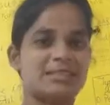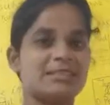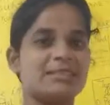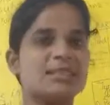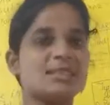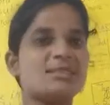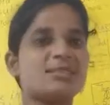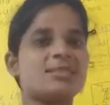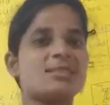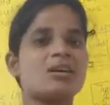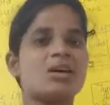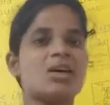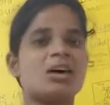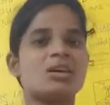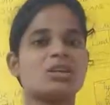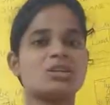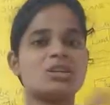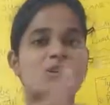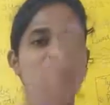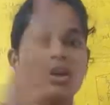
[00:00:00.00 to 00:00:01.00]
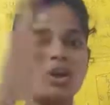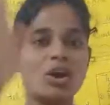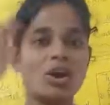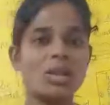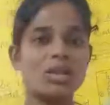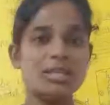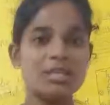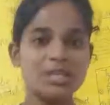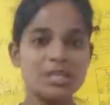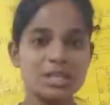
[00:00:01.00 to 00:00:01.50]
These are
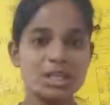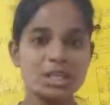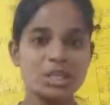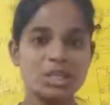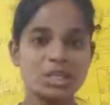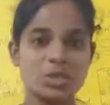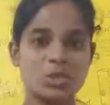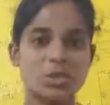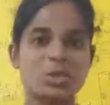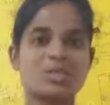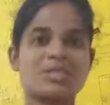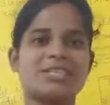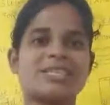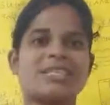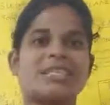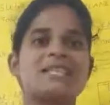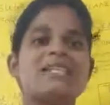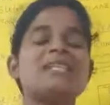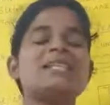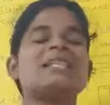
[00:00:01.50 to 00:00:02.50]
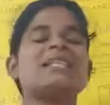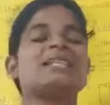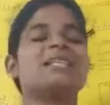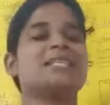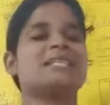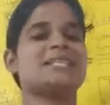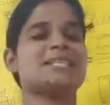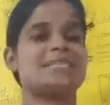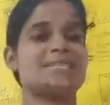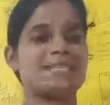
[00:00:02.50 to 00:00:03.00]
called social
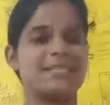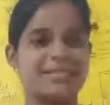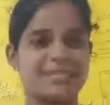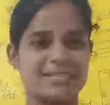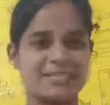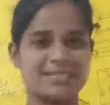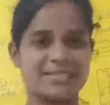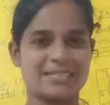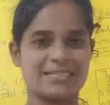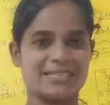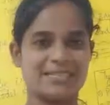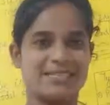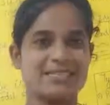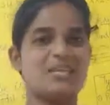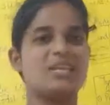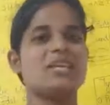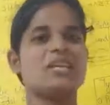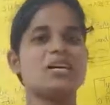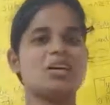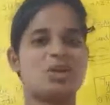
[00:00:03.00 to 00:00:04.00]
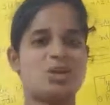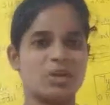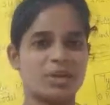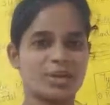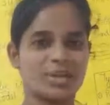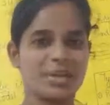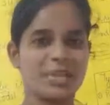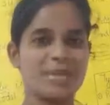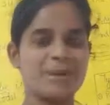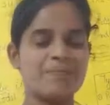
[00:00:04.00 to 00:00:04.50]
studies,
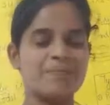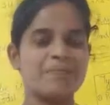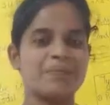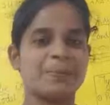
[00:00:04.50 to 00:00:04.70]
okay.